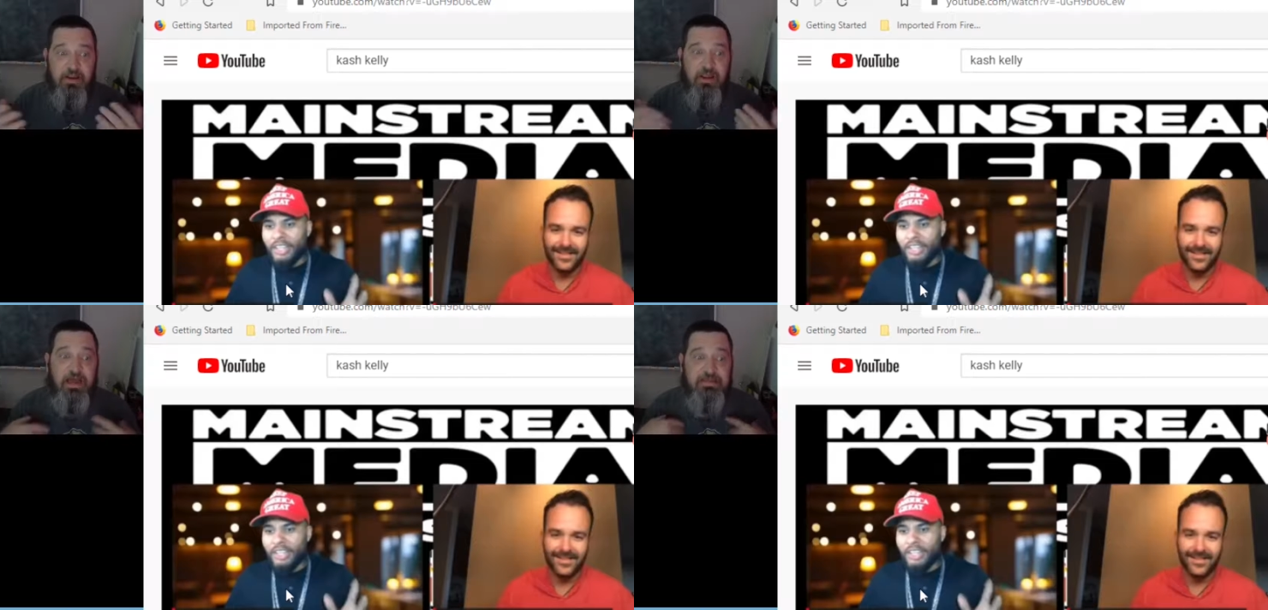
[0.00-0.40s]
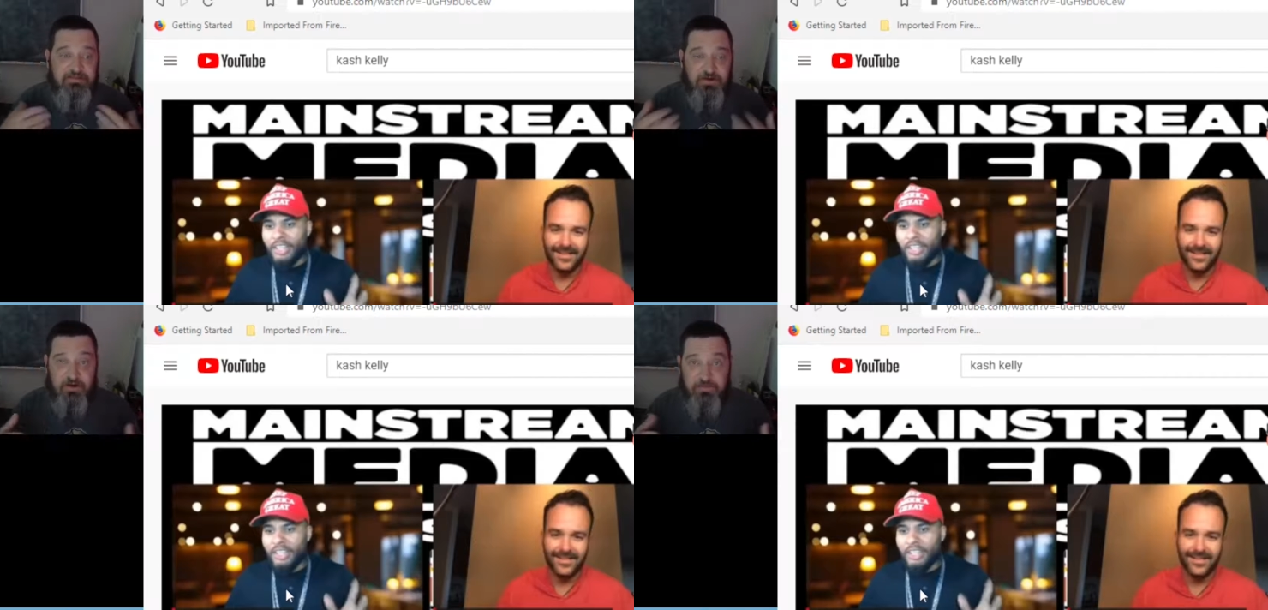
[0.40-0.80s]
Speaker 1: I
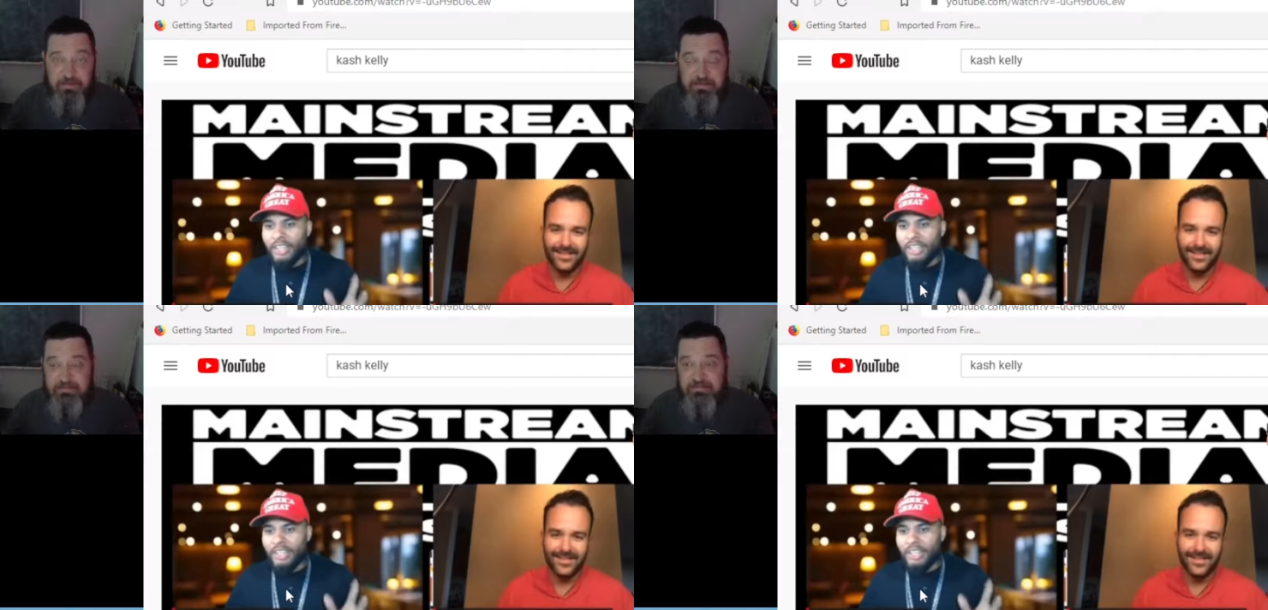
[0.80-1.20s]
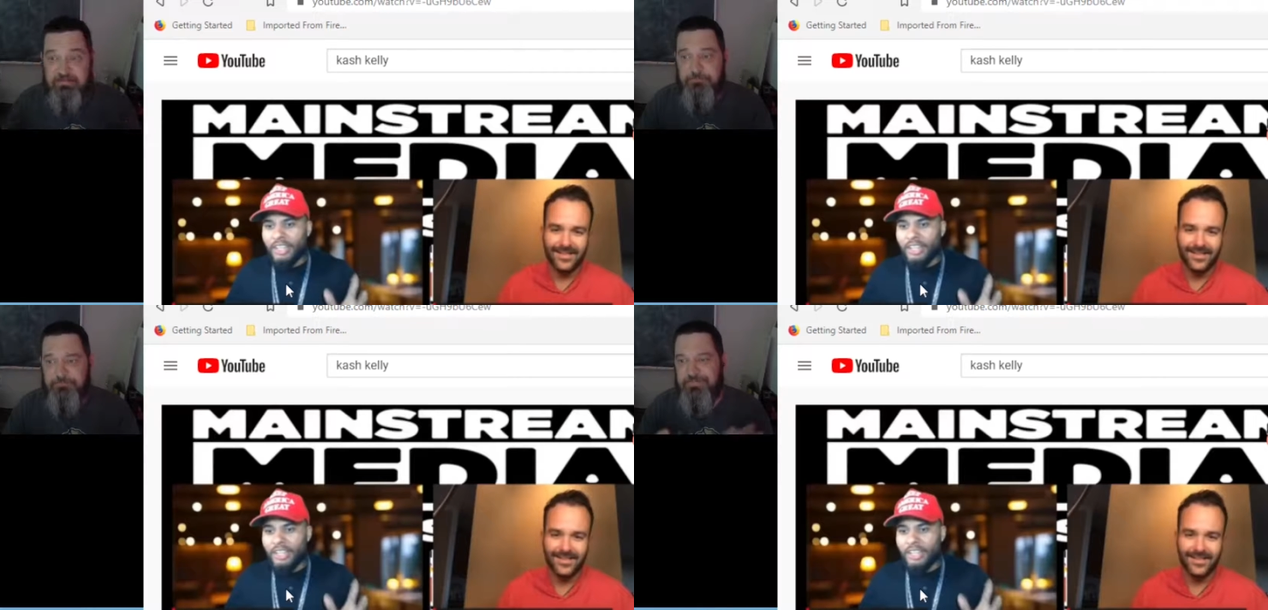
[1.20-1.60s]
started this.
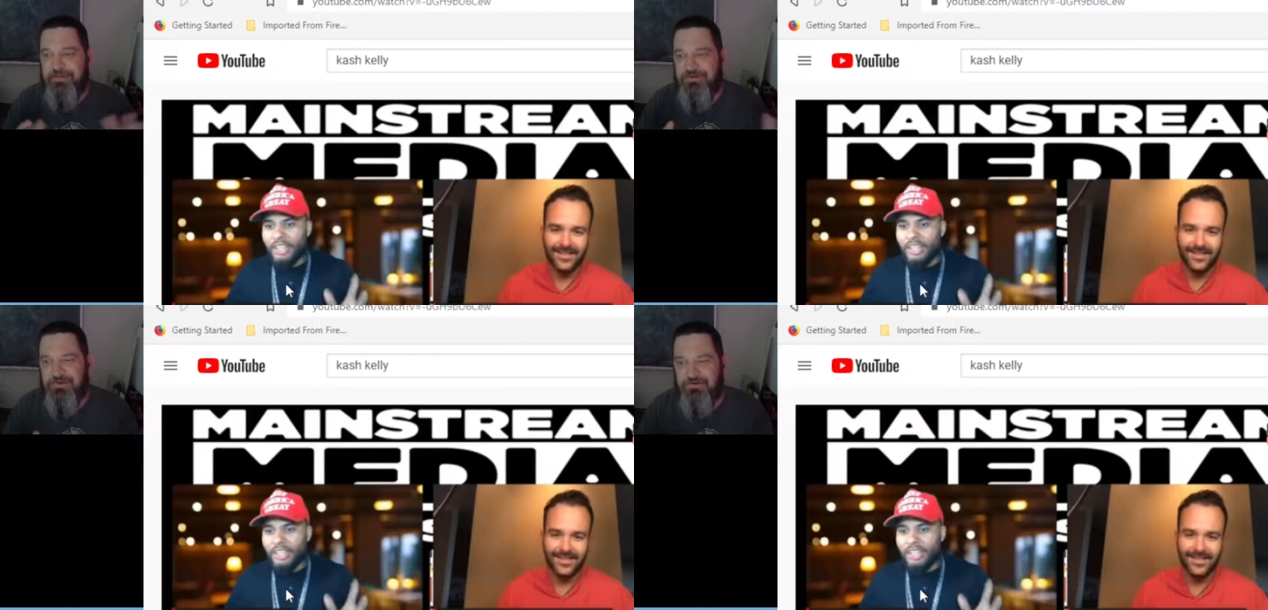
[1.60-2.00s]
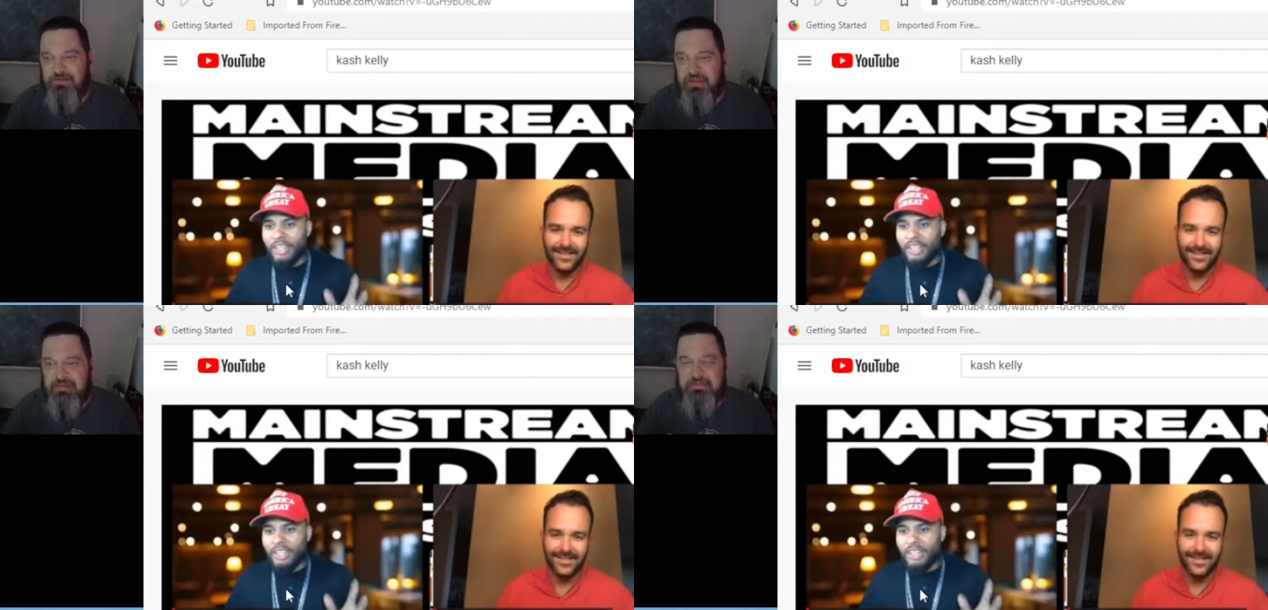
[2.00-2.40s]
They just
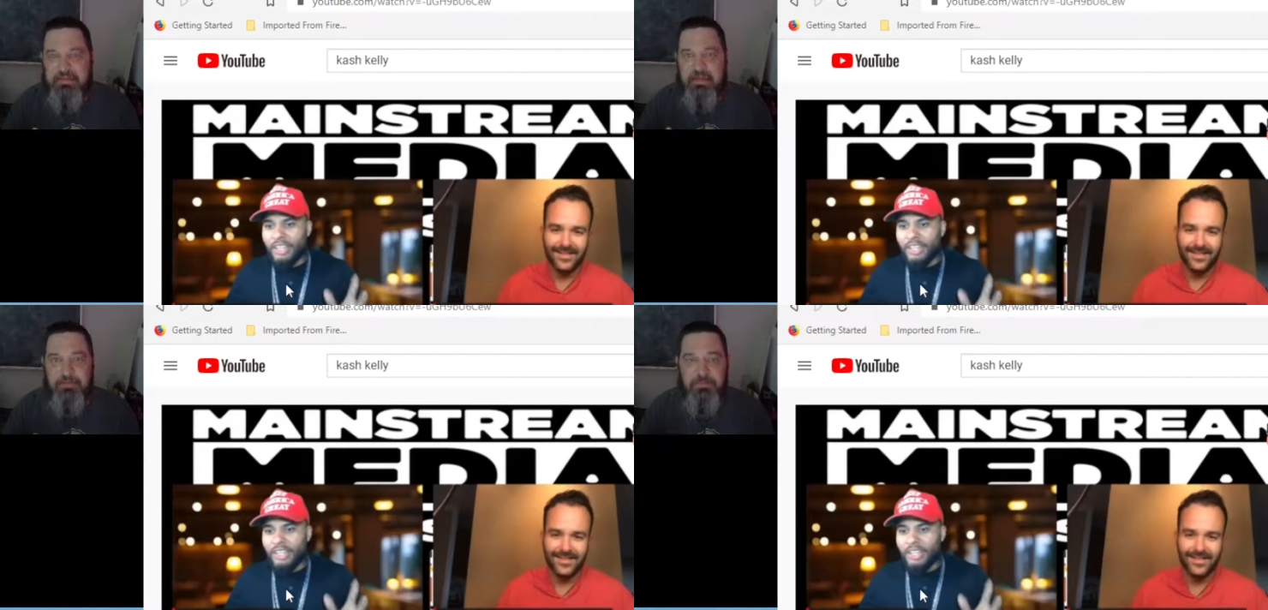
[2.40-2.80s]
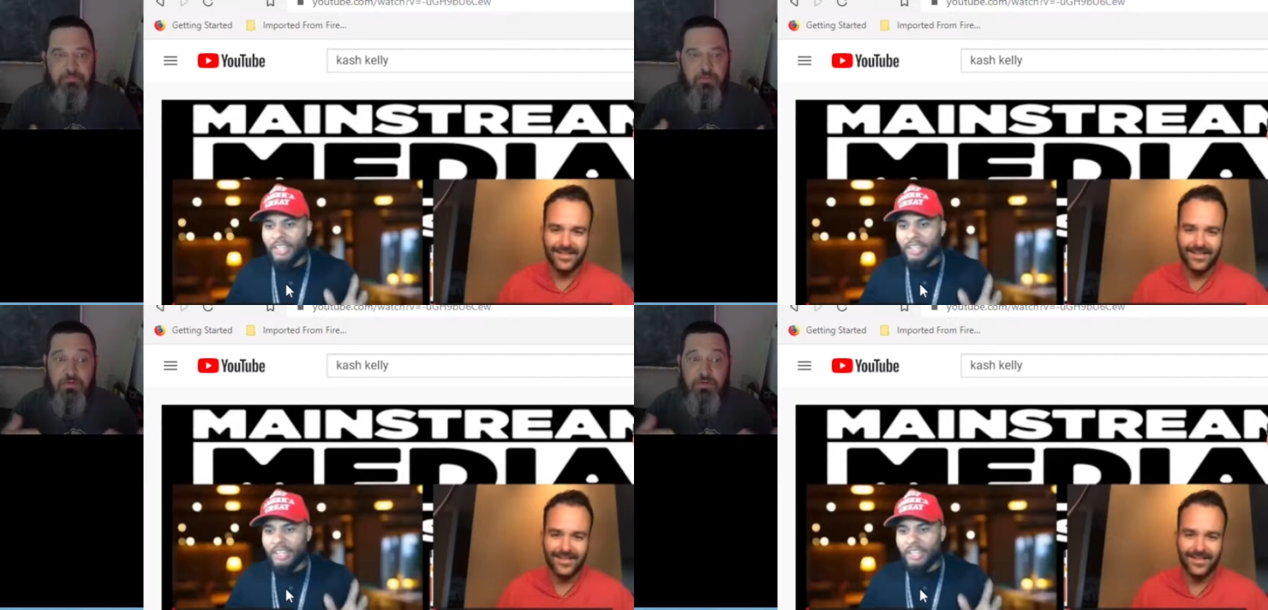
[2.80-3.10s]
did a segment.